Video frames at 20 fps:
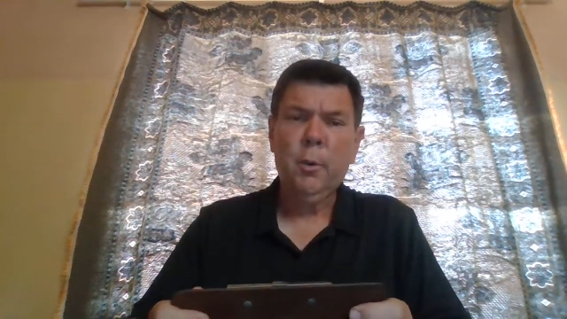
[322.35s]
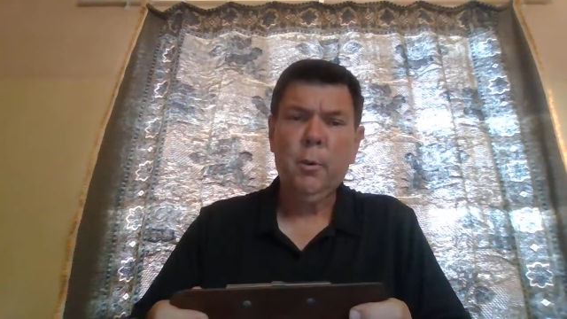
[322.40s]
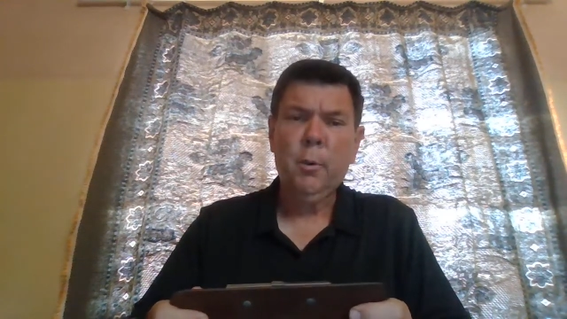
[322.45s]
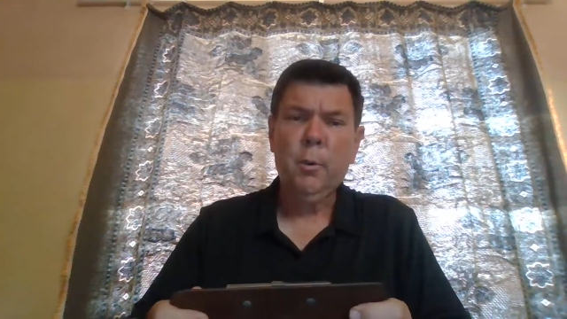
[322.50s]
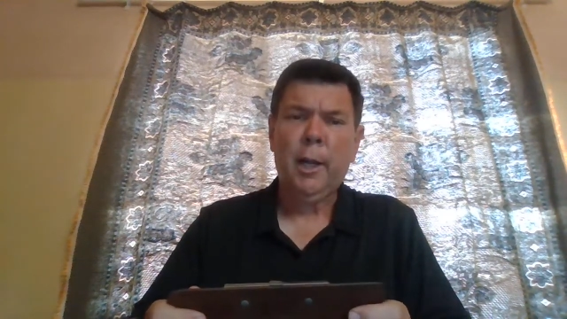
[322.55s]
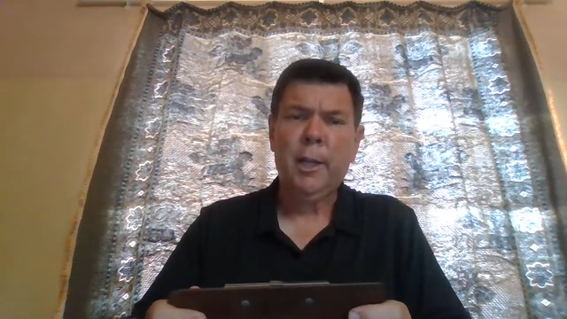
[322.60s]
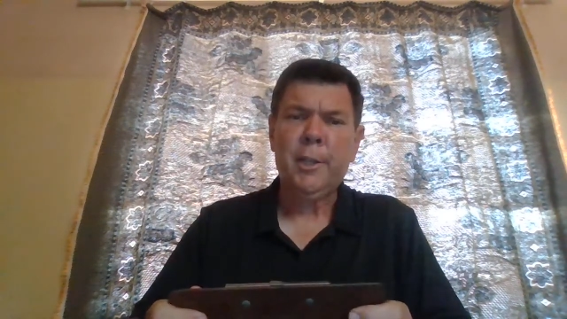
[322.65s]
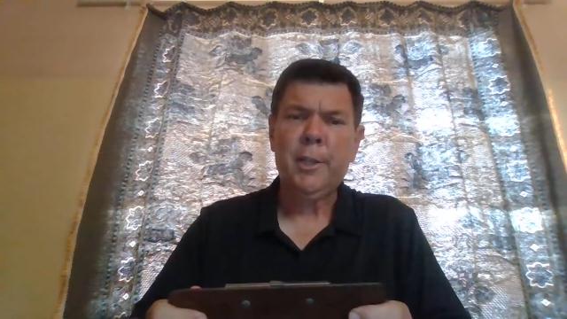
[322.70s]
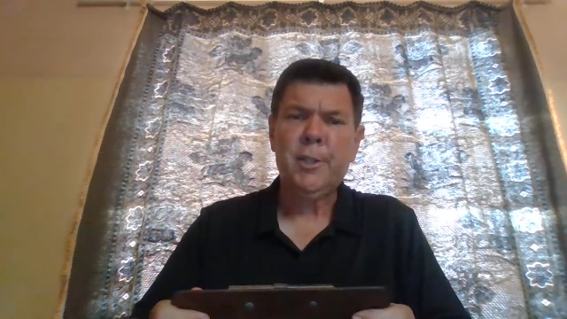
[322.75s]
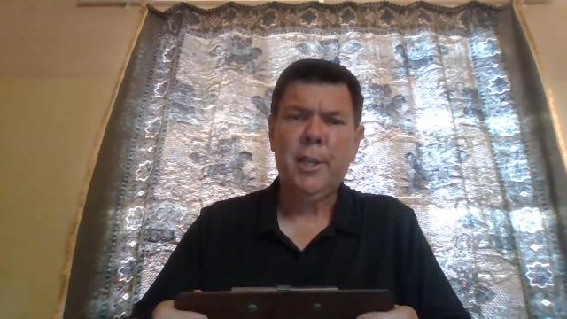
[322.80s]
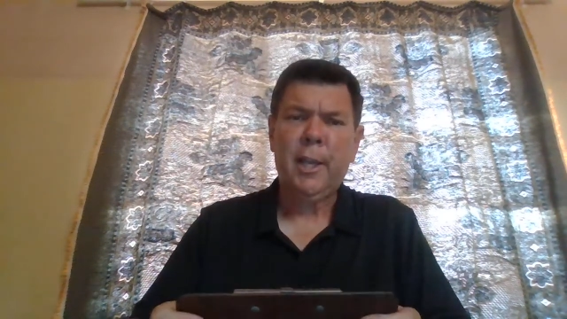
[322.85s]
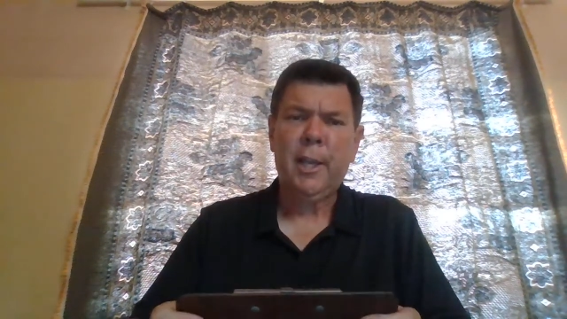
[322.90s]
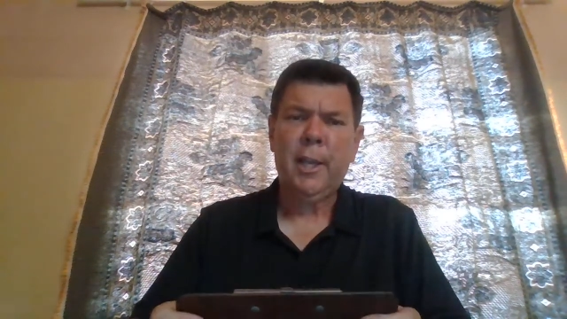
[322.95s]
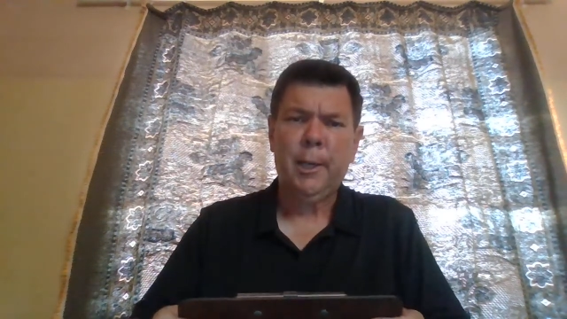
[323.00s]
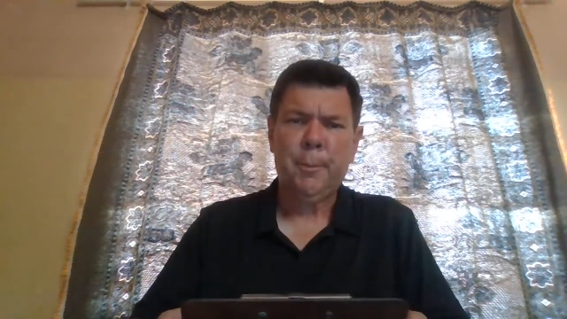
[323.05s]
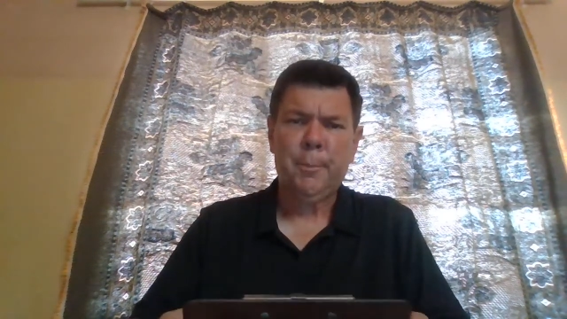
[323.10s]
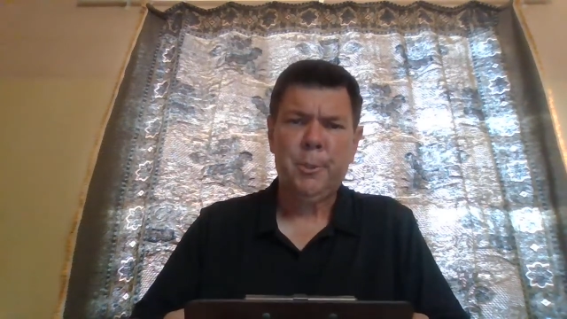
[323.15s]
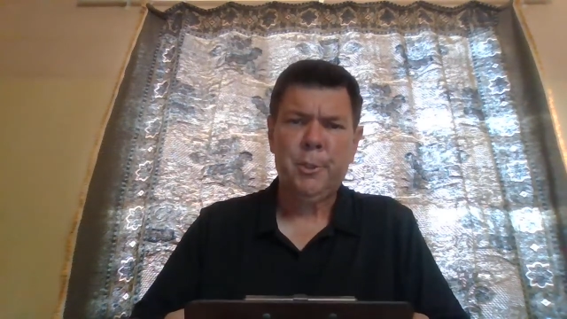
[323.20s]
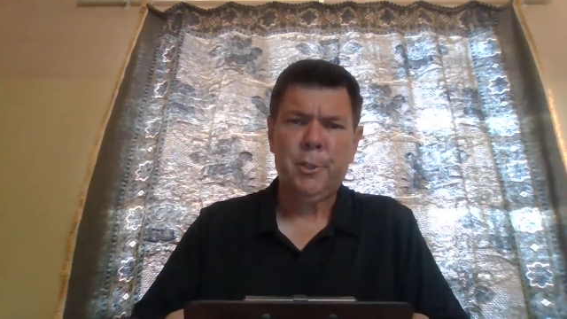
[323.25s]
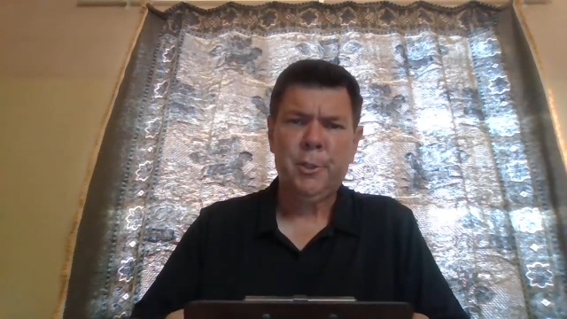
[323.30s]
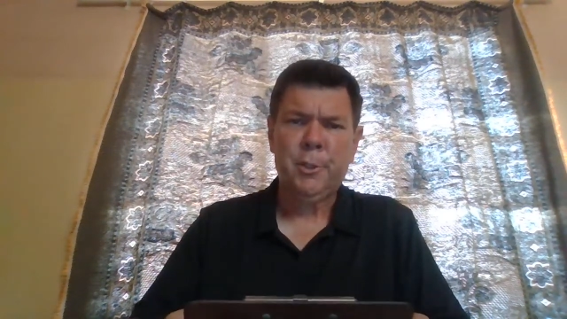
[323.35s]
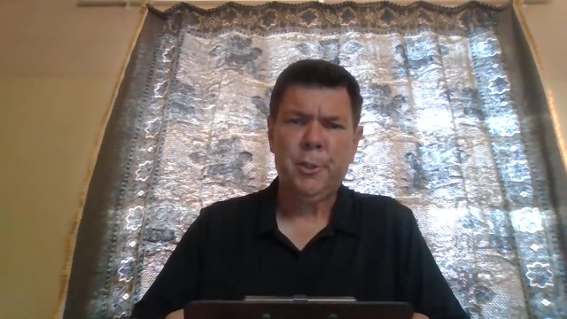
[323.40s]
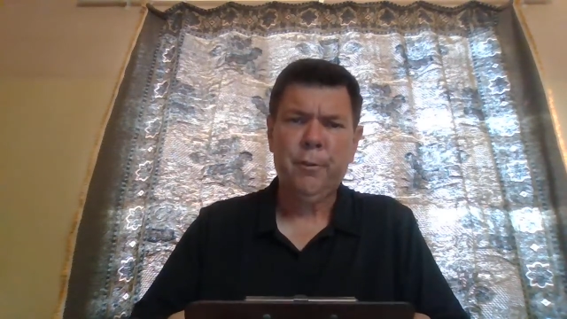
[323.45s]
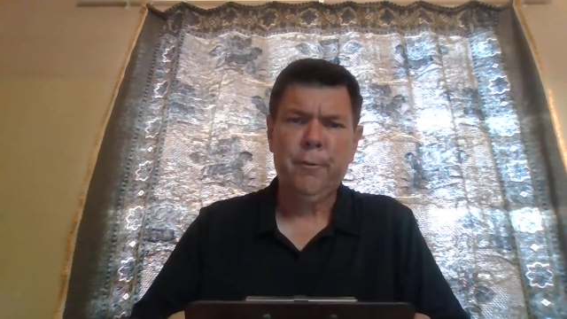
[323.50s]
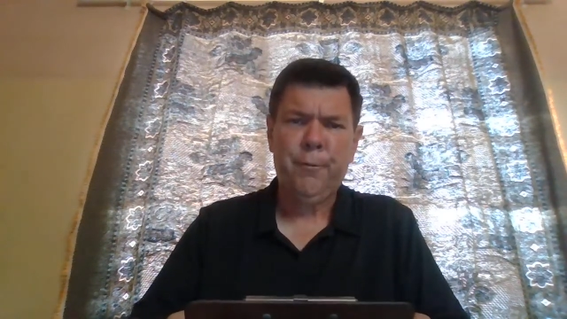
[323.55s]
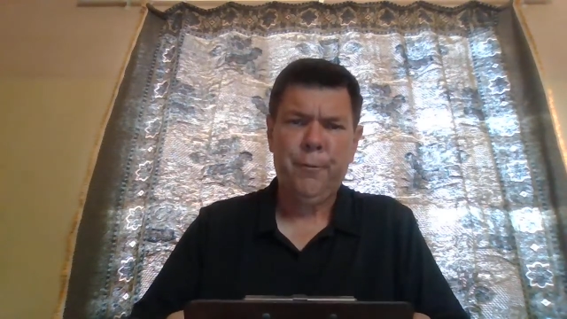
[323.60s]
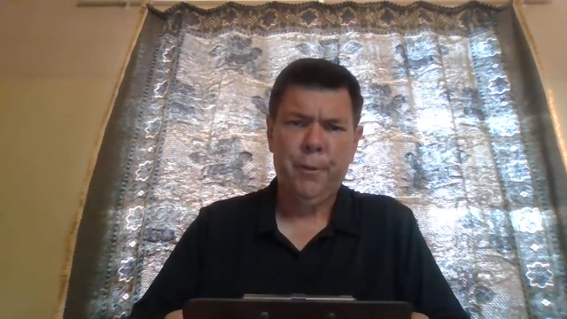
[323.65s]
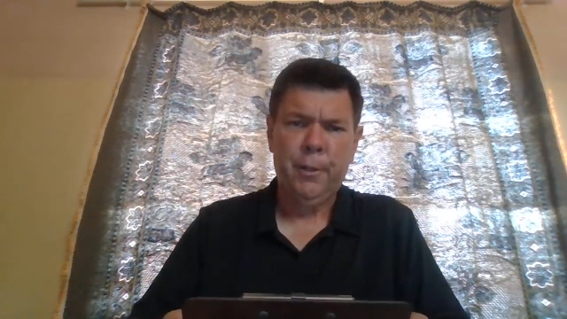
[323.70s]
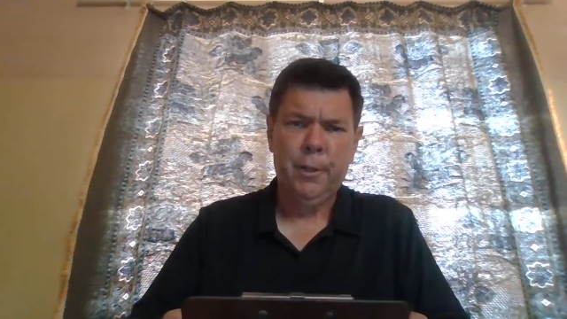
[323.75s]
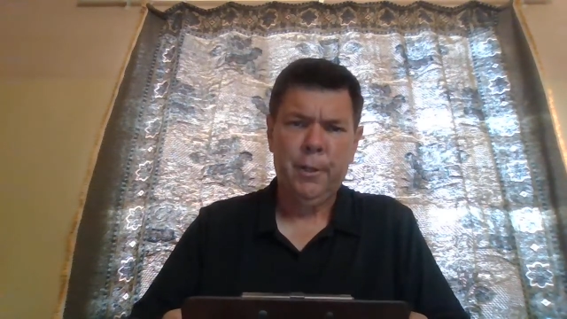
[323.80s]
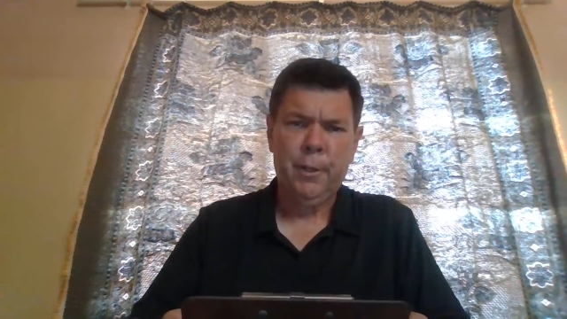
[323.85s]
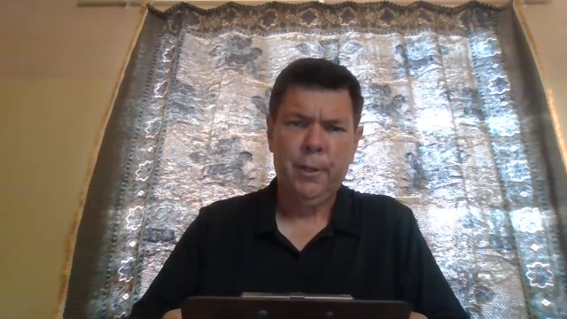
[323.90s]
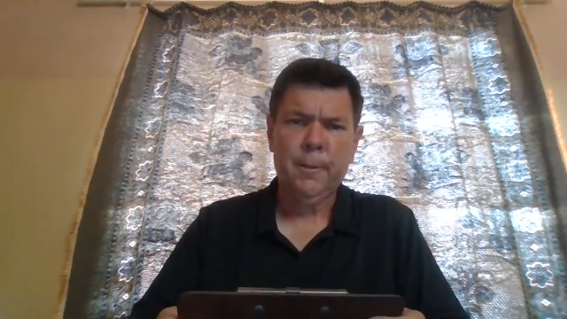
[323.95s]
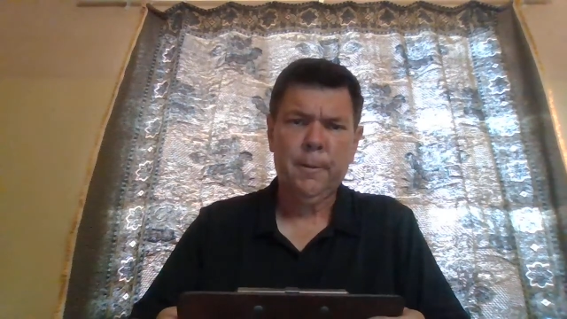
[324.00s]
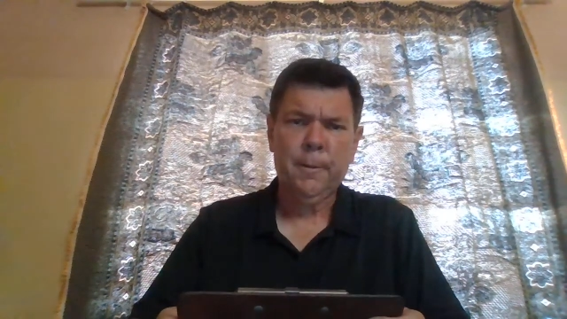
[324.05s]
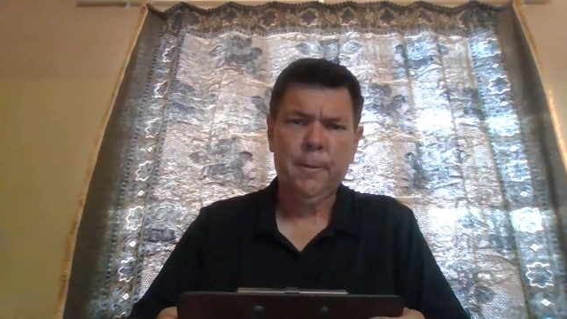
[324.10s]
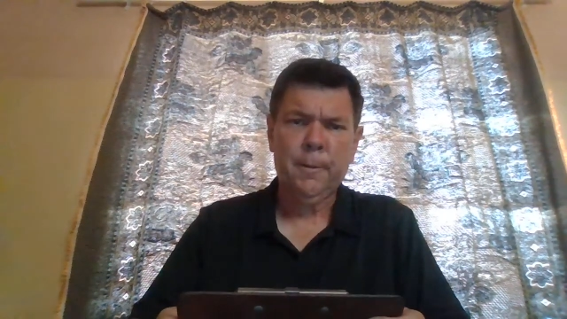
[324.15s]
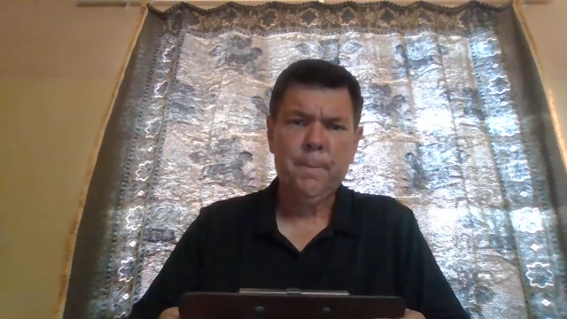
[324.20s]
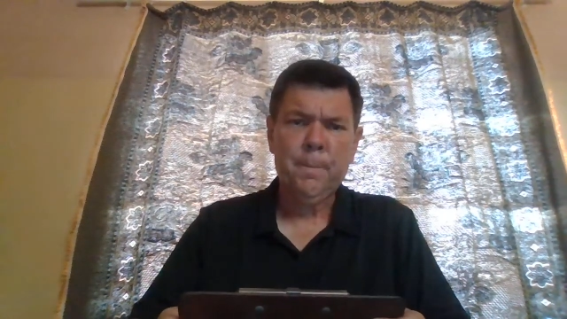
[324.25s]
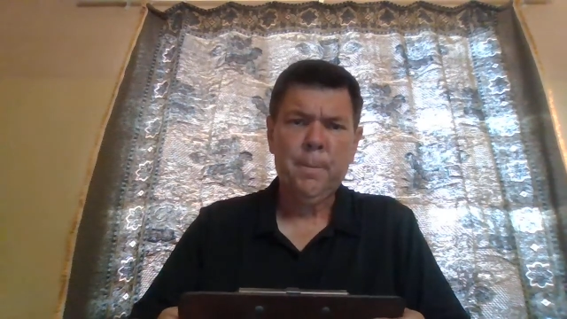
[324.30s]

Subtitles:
when I say an absurd fear,